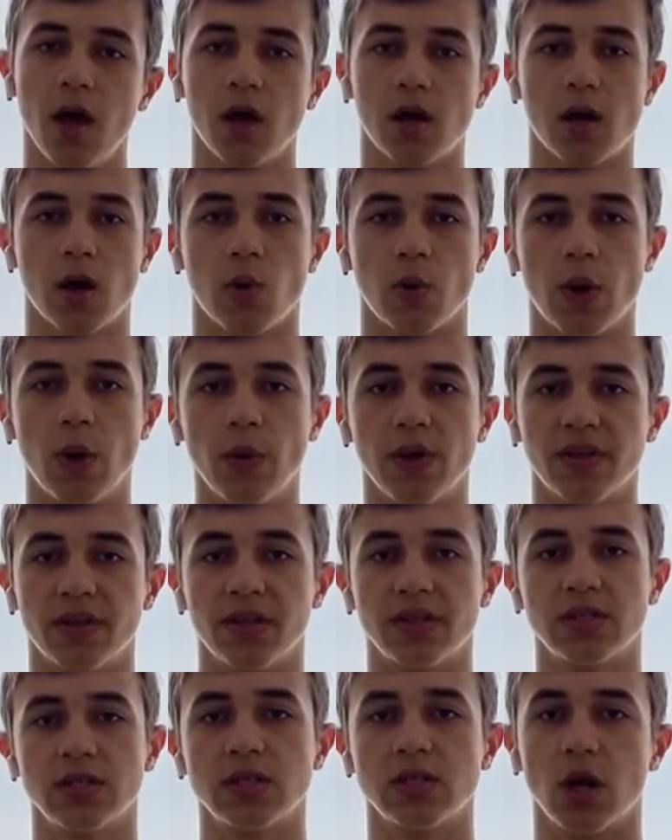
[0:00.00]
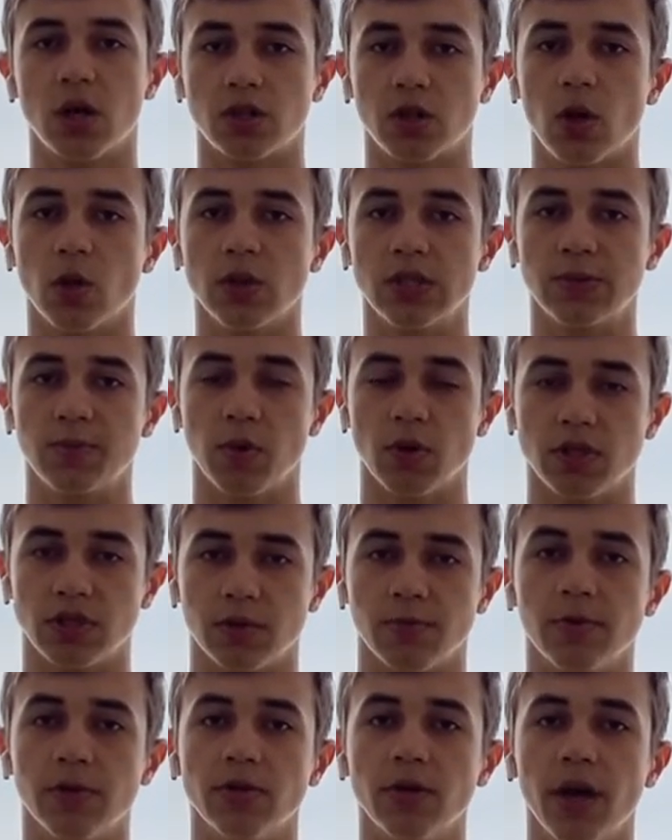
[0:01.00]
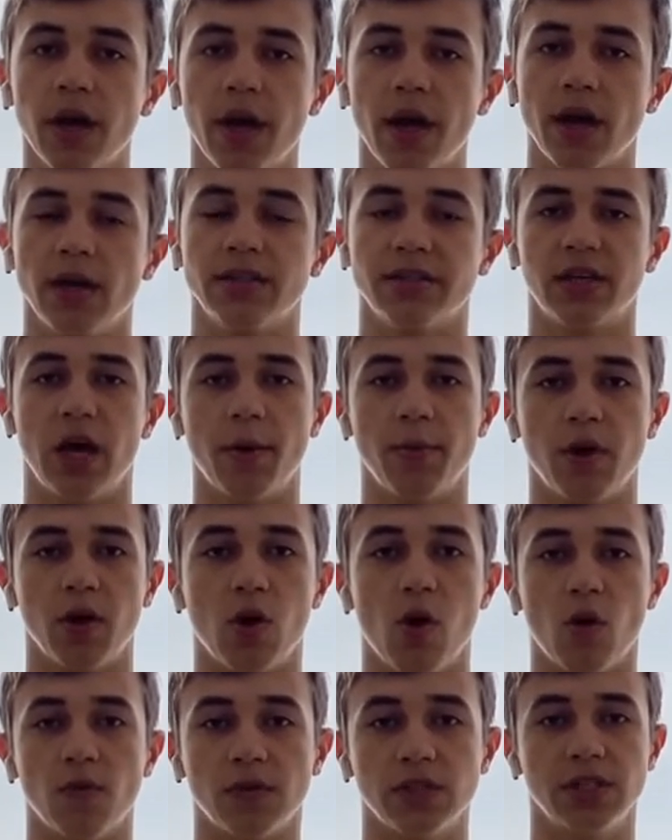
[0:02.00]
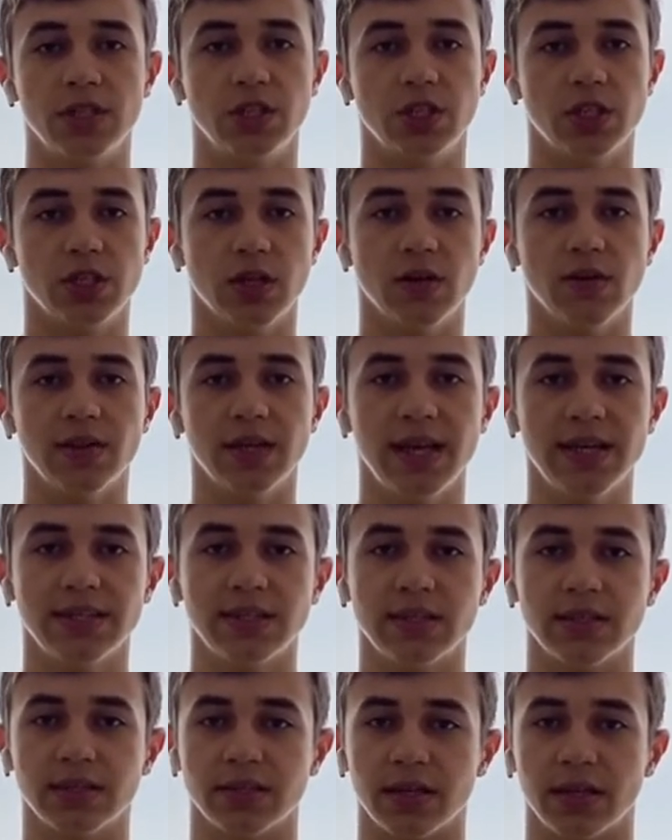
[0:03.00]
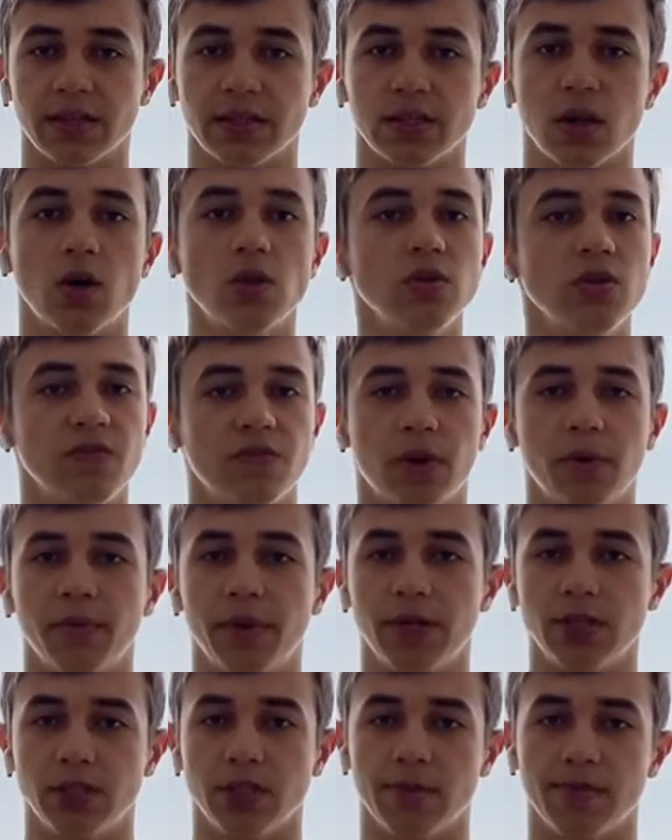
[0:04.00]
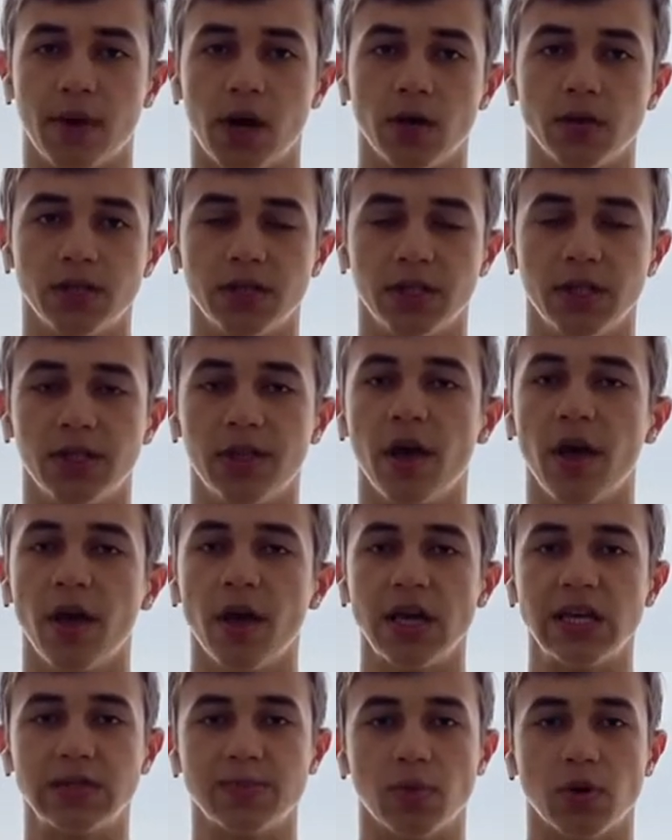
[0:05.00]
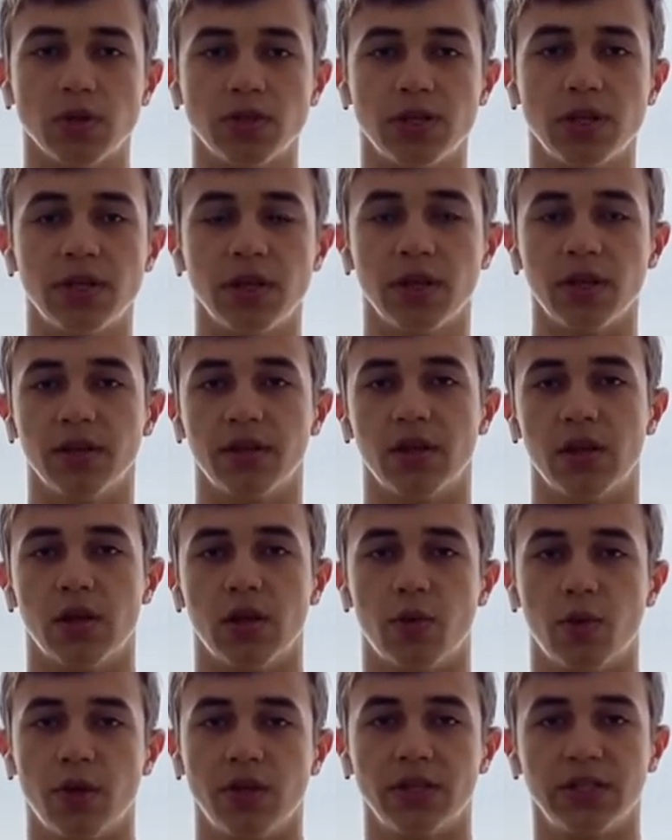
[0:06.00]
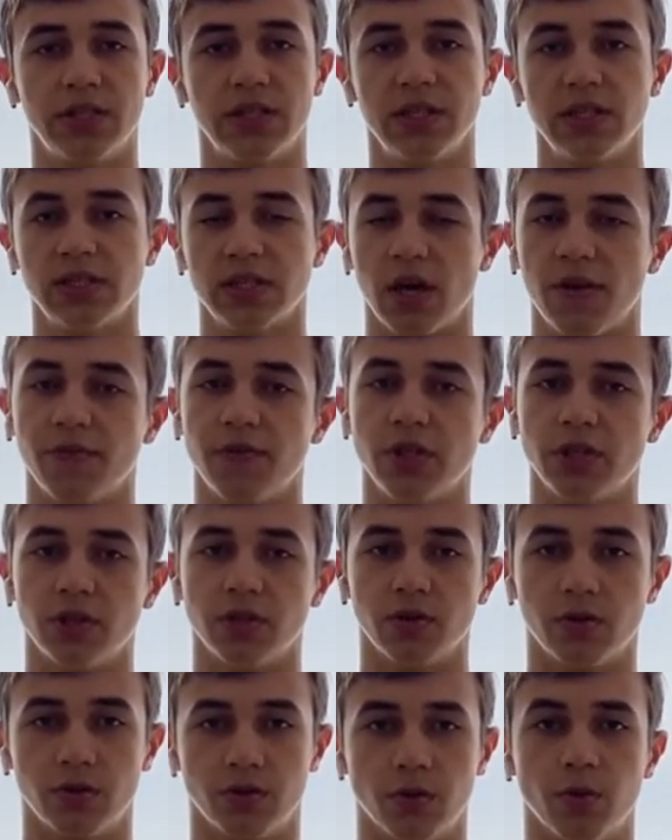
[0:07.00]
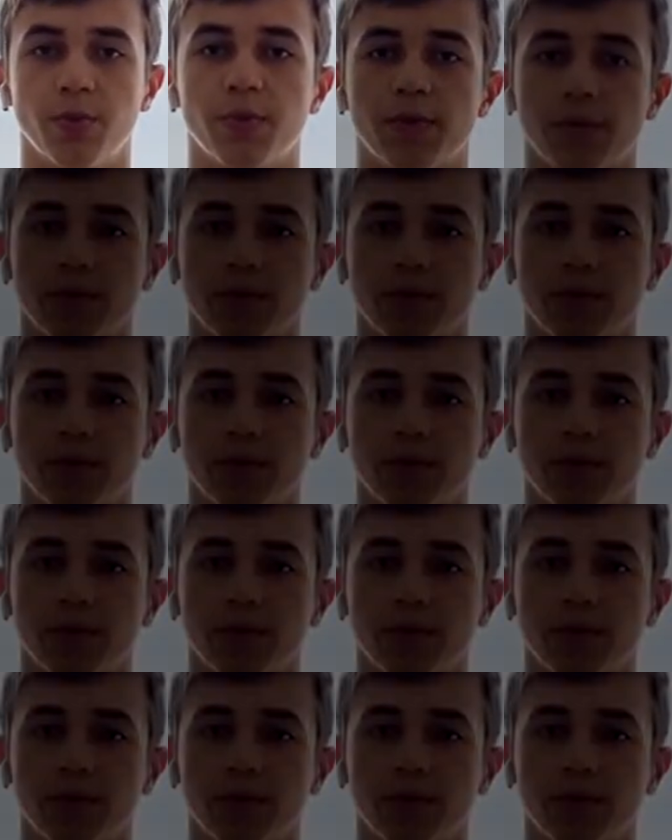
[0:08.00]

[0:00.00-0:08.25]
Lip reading: However, this is not always possible, and timing of additional lessons and all information about it is posted in the university's official group.